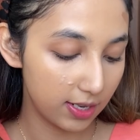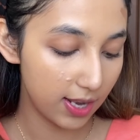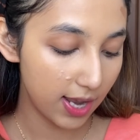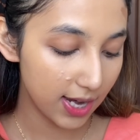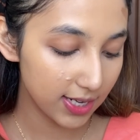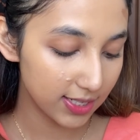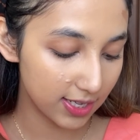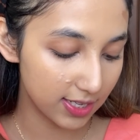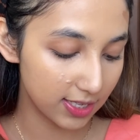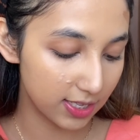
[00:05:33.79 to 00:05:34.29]

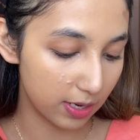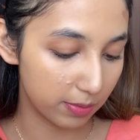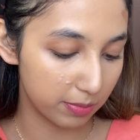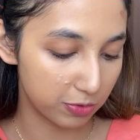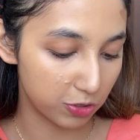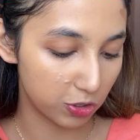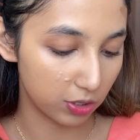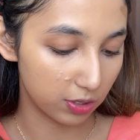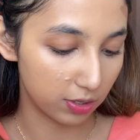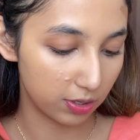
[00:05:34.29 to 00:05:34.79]
Next
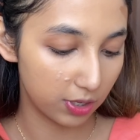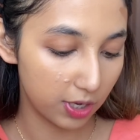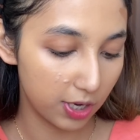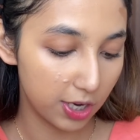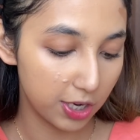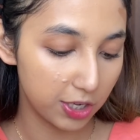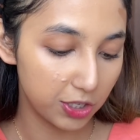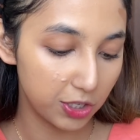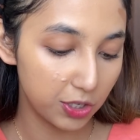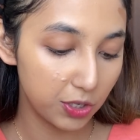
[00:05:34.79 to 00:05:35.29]
assumption:
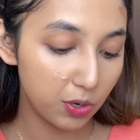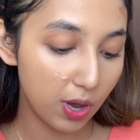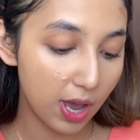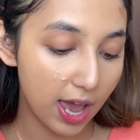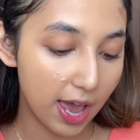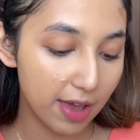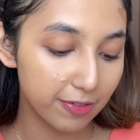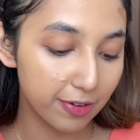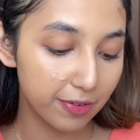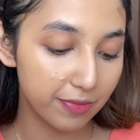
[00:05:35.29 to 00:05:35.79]
you
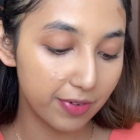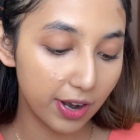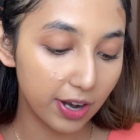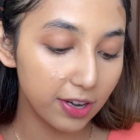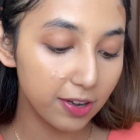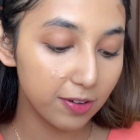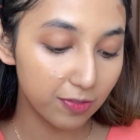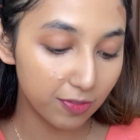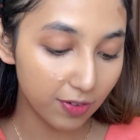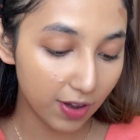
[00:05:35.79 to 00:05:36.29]
have a
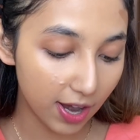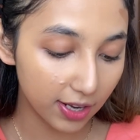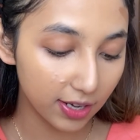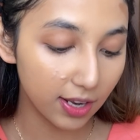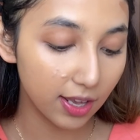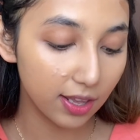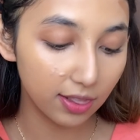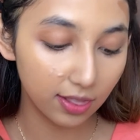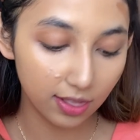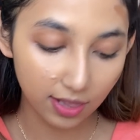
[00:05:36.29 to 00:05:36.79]
very
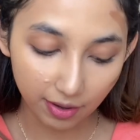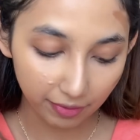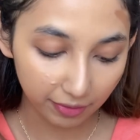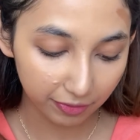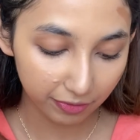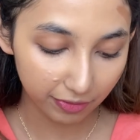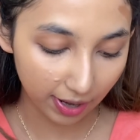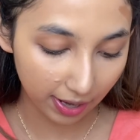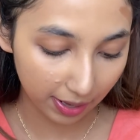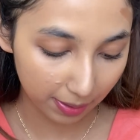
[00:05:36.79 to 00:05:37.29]
fun,
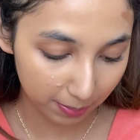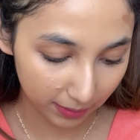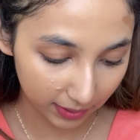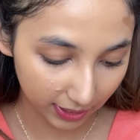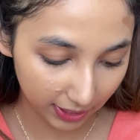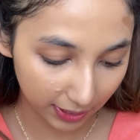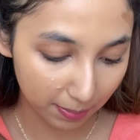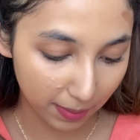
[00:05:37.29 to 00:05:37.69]
loving family.